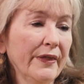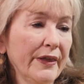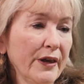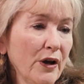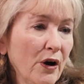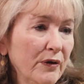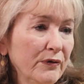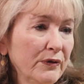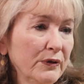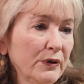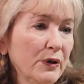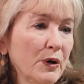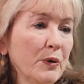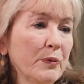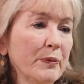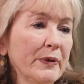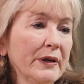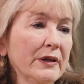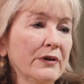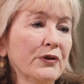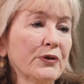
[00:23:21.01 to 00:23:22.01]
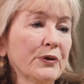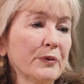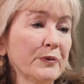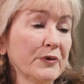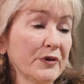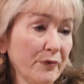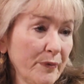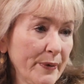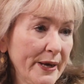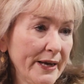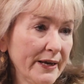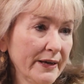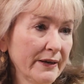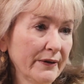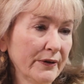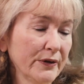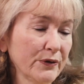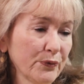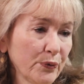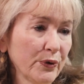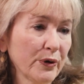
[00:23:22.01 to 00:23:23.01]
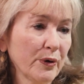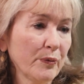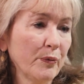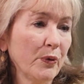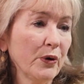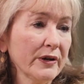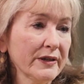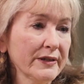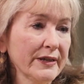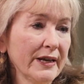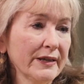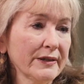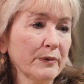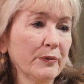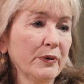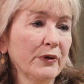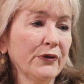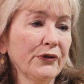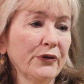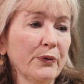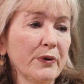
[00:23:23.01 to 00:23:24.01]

the envelope in terms of making this work more accessible.